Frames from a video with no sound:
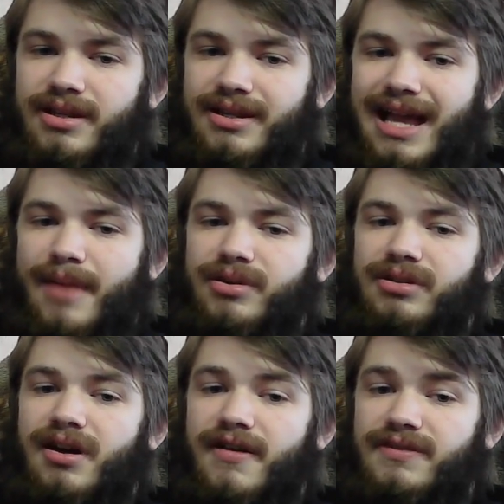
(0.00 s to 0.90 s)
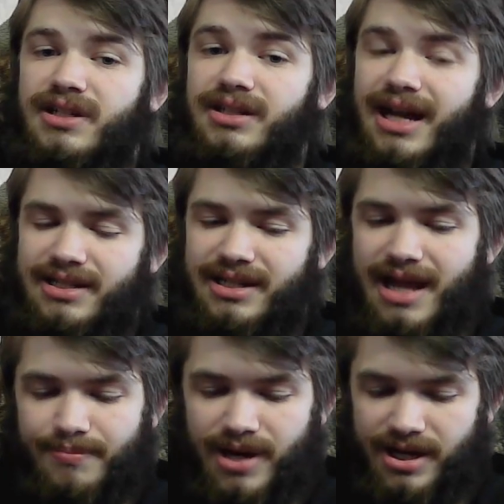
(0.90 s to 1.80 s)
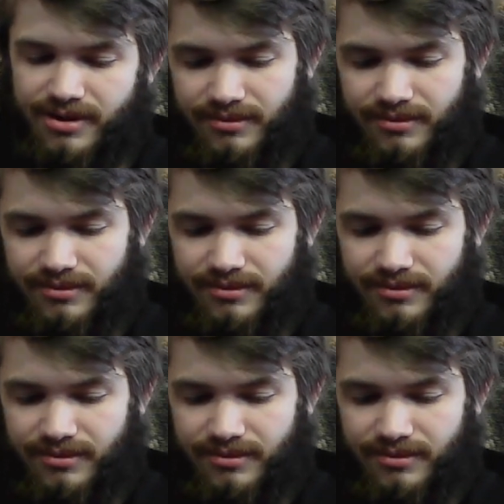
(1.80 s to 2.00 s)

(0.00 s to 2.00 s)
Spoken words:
the capital of the Galactic Empire.